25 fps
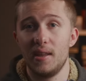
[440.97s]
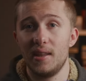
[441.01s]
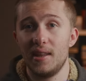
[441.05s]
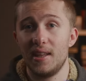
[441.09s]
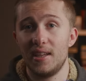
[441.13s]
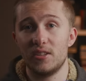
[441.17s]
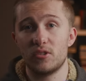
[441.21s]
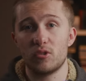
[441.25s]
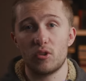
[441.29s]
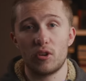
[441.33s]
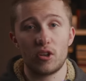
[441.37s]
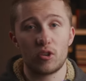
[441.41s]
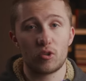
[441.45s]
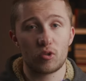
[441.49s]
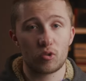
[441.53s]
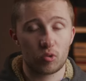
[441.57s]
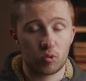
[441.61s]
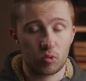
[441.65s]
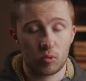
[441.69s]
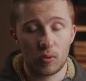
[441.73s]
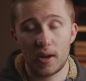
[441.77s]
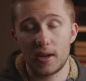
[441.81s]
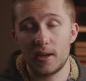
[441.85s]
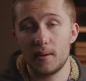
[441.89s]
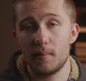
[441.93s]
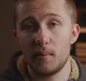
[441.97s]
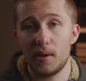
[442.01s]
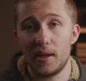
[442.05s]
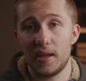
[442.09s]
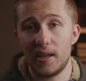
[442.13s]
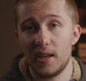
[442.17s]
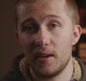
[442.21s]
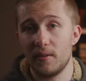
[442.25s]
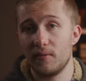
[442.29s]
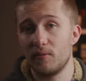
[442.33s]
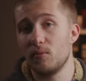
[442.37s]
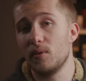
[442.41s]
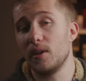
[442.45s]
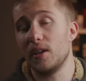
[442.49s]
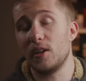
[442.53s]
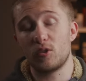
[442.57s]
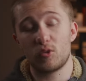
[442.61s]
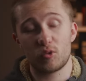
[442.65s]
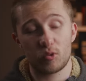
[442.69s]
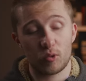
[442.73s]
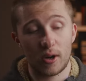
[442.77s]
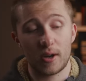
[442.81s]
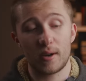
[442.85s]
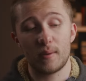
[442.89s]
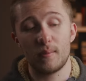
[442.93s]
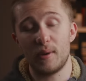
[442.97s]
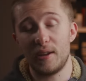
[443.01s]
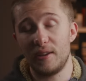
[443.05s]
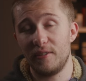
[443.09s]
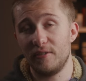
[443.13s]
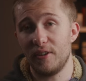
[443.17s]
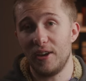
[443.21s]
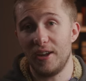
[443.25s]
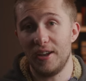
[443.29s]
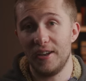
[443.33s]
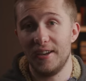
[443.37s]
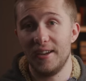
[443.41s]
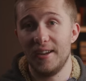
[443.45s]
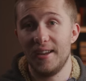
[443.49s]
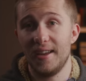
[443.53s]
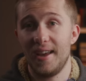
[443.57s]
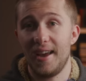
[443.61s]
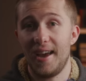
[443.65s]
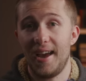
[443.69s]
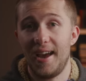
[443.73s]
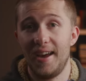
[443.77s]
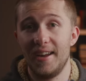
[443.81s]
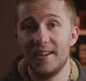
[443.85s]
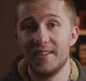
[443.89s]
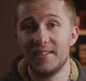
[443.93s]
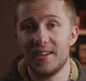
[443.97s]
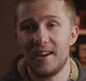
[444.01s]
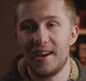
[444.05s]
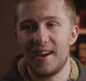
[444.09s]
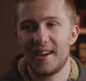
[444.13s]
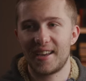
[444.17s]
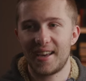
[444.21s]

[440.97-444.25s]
These are incredibly, incredibly fun and uh,